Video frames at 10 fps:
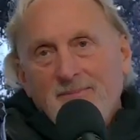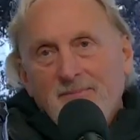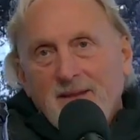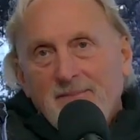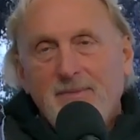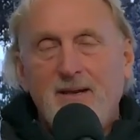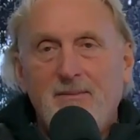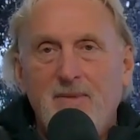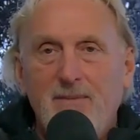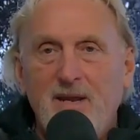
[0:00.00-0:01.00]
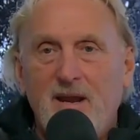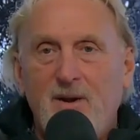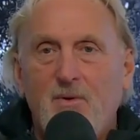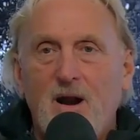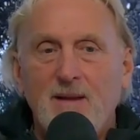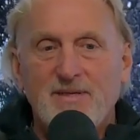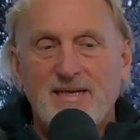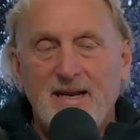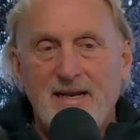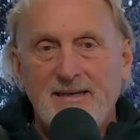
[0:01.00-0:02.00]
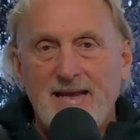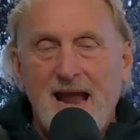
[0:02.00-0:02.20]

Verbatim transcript: yeah, it's ma- a gray. Maybe here gray. where I'm sitting in